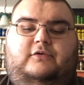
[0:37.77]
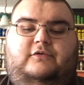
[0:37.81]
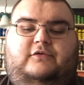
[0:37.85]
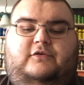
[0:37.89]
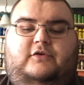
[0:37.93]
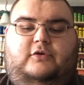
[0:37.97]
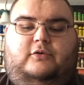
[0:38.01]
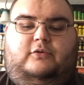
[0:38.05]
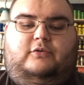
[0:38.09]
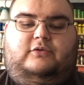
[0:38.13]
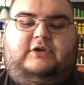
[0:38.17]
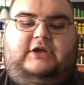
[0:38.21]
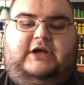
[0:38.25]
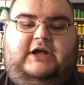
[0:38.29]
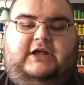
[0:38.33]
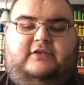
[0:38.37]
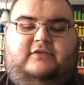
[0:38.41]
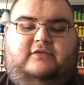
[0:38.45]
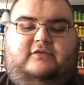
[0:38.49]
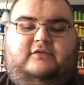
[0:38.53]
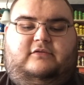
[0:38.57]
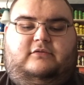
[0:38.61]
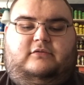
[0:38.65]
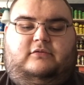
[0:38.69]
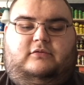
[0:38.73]
so
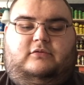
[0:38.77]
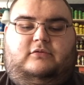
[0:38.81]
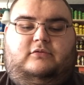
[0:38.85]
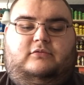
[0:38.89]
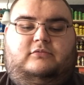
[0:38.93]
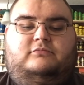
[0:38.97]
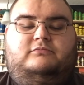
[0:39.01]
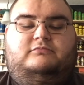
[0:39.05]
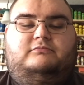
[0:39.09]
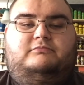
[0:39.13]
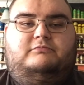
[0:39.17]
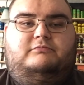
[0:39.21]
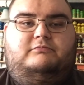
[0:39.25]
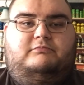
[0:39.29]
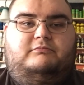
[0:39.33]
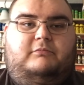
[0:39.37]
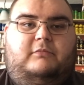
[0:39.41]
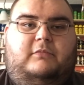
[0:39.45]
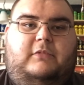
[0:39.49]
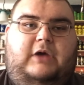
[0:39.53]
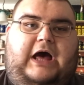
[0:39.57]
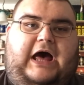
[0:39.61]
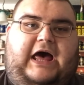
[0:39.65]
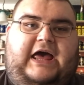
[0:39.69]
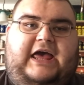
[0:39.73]
that
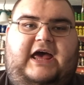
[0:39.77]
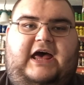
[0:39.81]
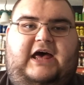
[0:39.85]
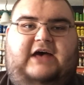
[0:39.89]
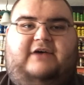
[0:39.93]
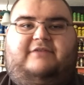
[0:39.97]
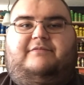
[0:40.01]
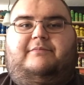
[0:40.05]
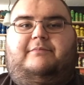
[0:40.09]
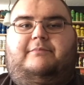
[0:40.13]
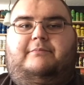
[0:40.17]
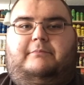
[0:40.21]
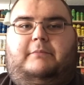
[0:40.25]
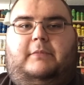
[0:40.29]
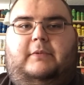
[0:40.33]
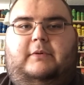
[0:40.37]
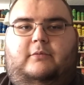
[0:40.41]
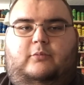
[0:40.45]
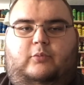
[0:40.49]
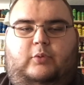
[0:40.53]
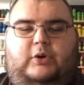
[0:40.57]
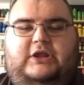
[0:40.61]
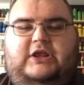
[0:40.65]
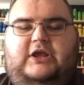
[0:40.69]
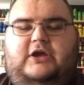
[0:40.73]
I have
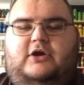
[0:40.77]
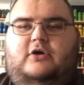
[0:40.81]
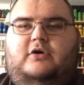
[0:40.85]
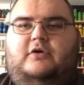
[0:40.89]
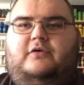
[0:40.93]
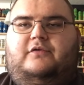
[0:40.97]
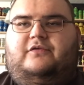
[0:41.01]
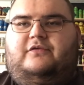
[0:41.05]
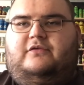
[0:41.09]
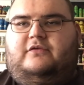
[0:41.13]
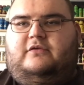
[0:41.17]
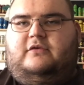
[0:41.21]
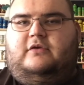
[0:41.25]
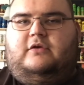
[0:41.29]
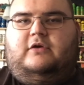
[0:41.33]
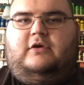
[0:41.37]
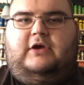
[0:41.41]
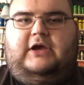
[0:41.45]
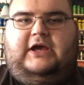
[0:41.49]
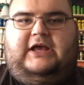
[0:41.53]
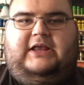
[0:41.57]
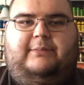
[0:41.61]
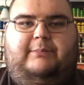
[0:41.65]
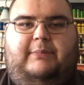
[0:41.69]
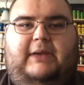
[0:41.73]
videos
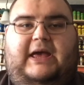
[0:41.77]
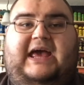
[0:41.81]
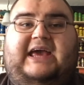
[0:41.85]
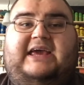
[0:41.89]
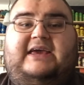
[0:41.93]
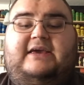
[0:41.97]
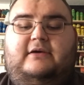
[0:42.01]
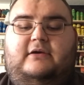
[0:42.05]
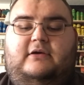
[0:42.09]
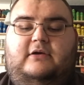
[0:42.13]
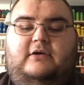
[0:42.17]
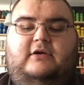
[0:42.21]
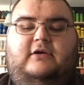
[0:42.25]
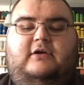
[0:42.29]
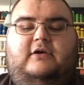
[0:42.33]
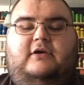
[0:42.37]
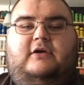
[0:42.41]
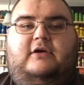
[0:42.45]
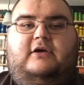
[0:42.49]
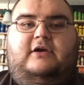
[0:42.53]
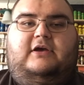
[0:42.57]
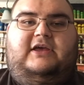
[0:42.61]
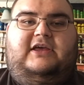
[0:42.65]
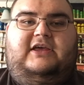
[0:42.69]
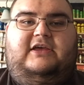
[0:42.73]
in back,
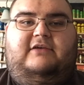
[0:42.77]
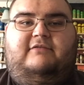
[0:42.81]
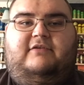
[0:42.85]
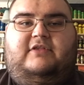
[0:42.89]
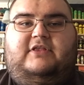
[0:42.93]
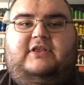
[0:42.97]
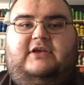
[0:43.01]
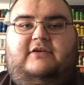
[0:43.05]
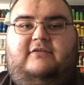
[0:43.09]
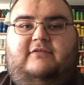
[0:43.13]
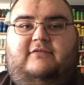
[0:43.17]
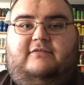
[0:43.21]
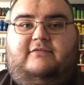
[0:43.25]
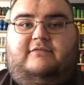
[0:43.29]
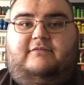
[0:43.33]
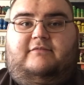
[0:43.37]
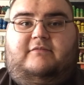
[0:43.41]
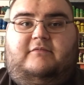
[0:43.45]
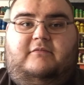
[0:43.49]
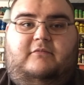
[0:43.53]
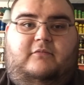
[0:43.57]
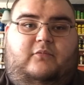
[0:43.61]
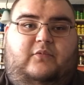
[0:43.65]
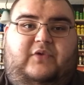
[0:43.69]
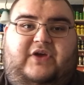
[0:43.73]
even if
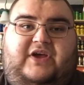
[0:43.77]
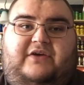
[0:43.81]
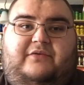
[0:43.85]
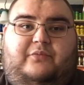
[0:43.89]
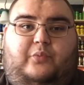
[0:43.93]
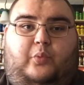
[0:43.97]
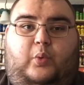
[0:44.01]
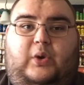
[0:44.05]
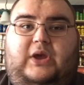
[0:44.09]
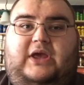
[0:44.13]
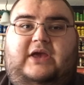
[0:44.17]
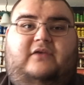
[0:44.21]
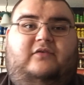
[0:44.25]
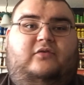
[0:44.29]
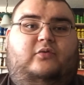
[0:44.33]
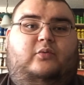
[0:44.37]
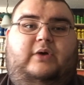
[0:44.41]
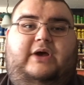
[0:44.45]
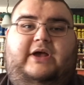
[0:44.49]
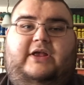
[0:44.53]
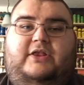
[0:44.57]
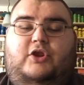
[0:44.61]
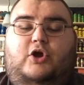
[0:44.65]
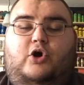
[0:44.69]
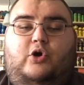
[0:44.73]
we have weeks
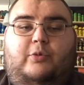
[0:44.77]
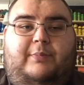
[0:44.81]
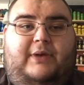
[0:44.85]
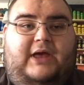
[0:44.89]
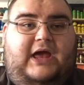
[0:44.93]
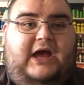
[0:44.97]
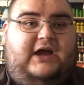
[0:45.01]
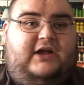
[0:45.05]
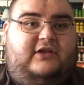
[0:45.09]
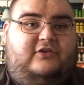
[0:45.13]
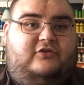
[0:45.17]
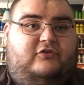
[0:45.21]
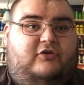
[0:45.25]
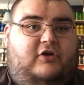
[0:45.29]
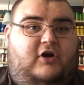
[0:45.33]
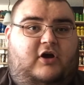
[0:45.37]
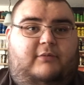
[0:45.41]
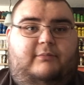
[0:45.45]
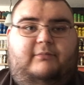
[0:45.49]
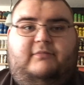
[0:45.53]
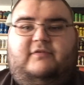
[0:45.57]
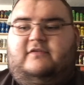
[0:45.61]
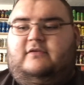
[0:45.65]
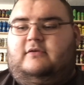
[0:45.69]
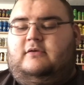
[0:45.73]
where no package
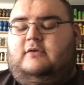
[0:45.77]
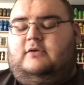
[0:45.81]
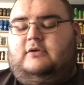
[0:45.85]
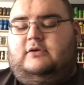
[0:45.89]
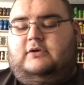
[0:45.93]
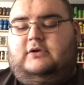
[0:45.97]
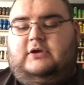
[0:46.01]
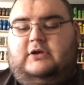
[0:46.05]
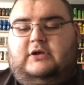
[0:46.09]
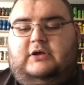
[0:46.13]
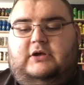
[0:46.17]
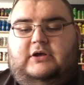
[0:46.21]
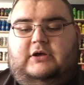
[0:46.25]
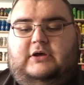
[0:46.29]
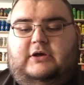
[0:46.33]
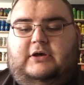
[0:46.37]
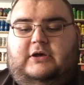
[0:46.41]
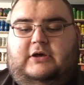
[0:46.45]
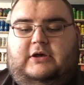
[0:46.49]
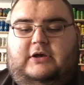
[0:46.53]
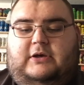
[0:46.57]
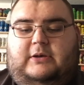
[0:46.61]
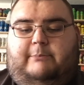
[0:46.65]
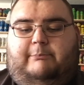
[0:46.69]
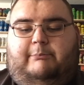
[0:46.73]
comes.
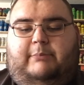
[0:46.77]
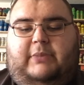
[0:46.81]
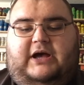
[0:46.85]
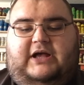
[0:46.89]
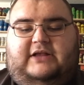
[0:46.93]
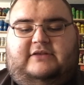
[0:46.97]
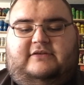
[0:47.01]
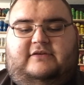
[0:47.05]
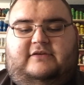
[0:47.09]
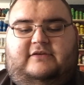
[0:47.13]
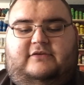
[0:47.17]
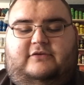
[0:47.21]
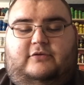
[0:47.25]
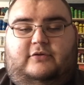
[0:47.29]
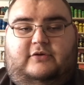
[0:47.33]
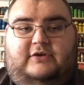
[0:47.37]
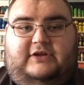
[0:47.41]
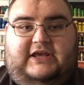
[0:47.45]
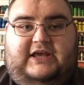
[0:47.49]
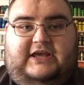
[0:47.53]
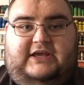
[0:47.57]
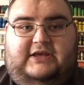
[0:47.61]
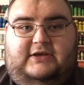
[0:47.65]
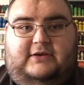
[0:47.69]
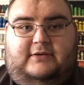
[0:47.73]
But
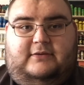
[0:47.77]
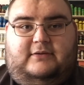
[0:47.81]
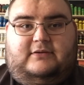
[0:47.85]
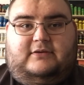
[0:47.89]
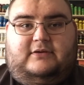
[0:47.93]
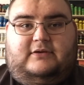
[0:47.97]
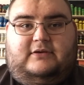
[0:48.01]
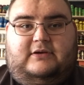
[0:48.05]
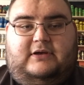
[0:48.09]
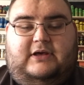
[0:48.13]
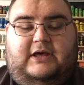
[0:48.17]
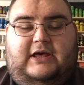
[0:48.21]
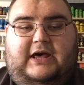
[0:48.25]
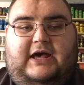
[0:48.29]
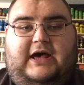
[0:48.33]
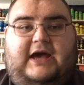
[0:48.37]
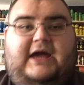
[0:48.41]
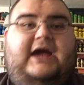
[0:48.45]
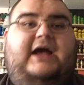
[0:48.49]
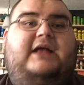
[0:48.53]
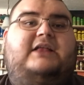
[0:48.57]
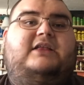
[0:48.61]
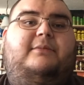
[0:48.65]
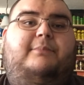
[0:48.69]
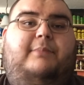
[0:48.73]
today
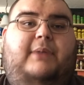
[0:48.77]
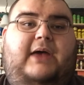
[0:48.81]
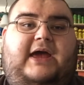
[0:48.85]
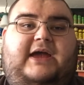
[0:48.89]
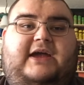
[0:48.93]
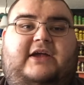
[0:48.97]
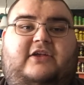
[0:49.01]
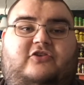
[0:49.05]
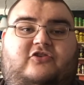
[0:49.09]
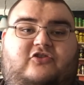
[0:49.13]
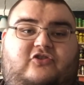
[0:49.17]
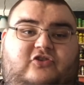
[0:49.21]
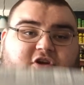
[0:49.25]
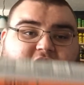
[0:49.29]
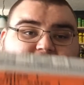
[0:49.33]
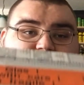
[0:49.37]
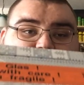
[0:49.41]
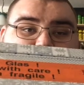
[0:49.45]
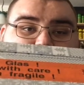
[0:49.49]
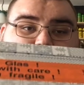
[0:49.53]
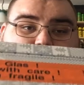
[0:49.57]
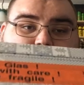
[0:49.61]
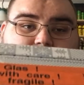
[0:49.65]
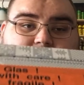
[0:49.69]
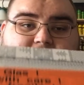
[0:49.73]
I got a package
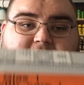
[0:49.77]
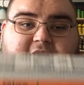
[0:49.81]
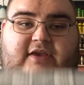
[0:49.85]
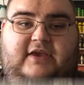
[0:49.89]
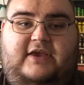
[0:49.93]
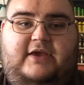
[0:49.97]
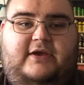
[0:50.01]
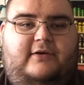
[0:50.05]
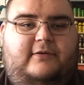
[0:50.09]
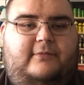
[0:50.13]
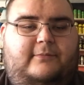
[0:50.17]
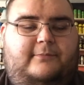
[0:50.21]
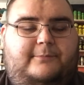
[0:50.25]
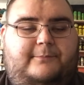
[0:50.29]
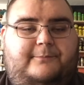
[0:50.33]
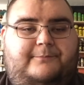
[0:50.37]
right here